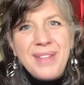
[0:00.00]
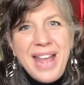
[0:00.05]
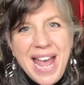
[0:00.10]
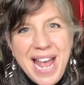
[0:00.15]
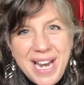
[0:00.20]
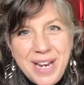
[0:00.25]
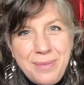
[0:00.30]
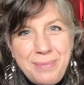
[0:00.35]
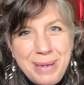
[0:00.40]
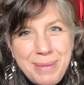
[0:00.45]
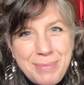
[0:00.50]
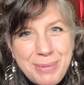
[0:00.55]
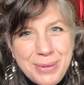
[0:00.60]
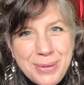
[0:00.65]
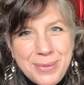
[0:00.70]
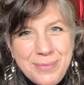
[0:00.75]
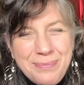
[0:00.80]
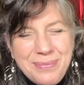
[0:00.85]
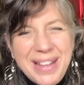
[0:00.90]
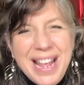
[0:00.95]
Hello
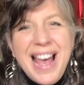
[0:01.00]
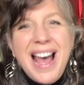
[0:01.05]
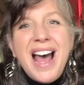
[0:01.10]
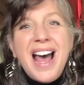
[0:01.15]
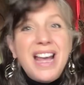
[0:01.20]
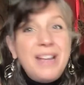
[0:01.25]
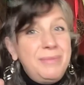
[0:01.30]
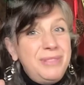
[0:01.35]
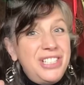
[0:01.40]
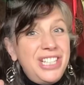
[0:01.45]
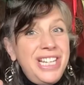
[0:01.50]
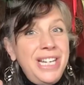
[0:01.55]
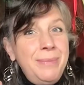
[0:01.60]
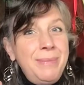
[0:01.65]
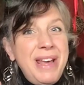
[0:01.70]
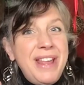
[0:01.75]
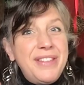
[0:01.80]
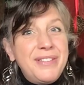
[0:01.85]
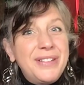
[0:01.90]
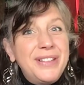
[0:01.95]
people, I'm Ginny
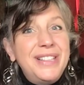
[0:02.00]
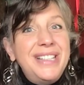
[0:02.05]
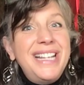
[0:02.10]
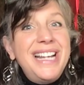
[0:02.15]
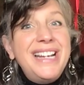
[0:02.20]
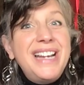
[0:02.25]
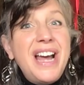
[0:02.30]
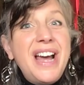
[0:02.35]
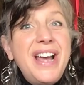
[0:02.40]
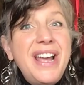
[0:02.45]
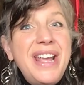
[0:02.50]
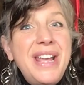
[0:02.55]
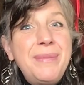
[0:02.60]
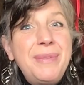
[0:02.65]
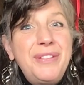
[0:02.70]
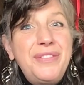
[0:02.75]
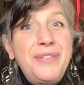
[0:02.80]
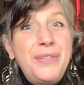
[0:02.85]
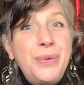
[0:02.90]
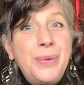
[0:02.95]
Metheral and I am a
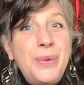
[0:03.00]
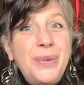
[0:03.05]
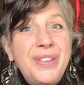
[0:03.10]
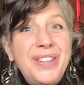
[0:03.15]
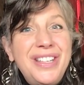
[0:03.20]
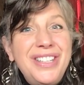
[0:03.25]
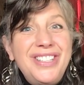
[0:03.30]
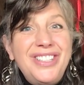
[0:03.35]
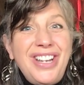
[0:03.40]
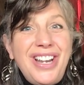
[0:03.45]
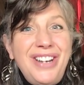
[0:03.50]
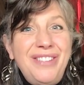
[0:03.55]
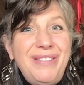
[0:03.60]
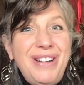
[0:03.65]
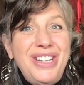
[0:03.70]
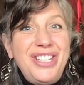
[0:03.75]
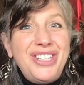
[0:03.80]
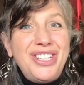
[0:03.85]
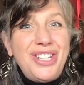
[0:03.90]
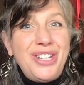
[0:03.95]
fourth
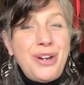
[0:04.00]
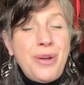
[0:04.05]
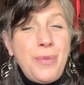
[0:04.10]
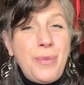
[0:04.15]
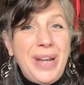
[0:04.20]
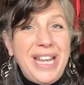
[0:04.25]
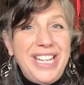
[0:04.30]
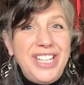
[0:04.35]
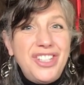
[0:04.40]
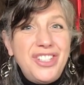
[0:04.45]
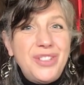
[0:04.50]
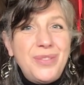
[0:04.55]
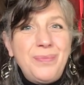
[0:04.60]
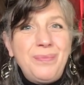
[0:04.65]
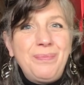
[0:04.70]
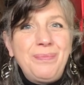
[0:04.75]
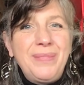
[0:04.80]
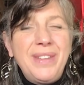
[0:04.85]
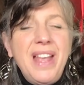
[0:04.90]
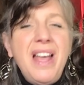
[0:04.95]
generation witch.
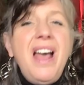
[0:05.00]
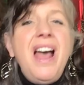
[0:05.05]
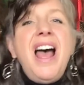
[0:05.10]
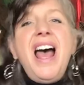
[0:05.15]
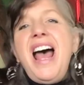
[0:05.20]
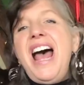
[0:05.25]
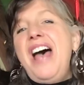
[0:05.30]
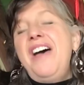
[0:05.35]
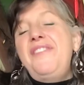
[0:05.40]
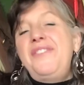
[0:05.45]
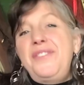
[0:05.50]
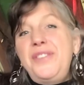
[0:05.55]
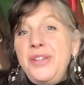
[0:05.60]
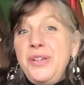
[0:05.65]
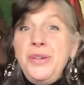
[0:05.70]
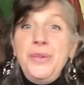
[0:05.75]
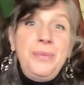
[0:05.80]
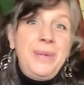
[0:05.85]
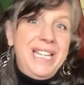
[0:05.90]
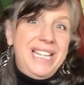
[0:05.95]
A
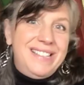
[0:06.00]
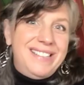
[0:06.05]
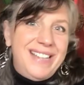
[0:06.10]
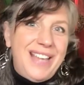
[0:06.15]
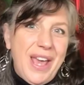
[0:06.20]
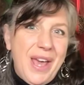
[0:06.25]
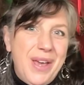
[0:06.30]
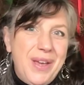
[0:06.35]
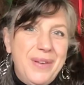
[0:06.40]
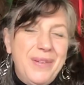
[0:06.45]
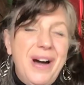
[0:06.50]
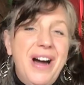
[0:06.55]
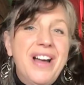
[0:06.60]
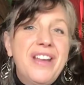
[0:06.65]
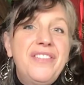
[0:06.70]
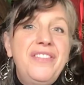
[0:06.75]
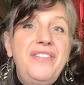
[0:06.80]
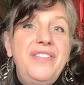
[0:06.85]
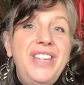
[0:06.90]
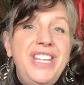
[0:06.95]
few weeks ago I
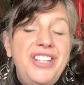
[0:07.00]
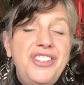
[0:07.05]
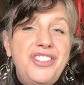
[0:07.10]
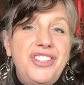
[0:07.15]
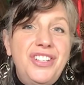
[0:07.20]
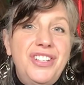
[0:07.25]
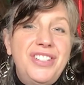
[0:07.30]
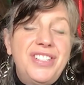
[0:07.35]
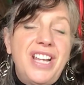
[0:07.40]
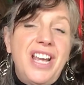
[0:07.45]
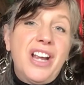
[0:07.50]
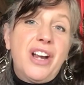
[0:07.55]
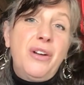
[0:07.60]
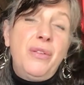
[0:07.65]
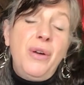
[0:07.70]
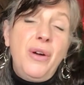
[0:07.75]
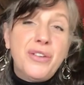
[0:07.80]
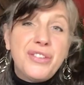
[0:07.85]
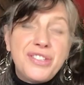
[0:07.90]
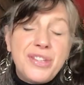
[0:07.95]
featured a
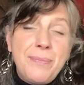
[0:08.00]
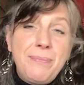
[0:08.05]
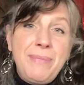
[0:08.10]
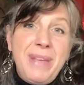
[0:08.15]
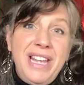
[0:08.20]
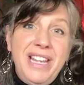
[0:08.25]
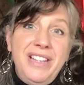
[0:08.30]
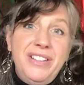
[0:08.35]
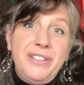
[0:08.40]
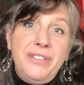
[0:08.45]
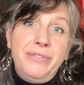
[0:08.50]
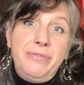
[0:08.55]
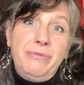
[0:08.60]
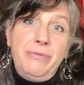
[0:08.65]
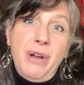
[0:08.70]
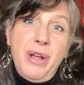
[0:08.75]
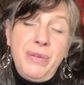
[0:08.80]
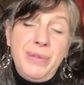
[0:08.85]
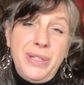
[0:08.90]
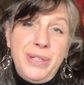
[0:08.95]
cross made of
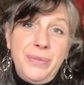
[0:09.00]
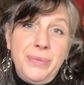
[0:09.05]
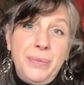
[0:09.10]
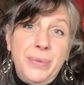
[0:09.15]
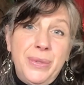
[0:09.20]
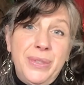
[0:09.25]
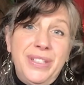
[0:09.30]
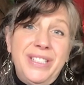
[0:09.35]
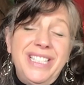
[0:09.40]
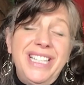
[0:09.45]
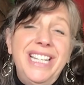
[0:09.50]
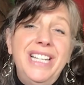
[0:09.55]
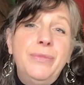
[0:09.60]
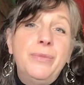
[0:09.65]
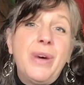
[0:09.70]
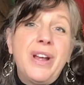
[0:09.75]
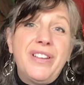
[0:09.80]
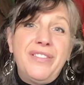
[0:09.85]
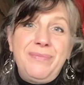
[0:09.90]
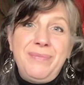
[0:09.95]
rowan wood in
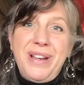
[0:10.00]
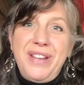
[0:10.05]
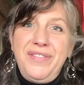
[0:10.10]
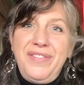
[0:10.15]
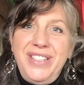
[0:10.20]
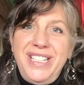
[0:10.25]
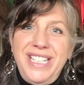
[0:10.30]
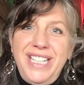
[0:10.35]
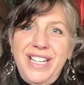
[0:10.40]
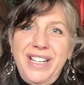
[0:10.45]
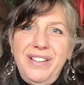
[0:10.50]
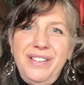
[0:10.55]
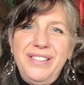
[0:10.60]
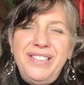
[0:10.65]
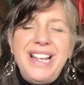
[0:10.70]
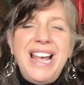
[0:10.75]
one of my videos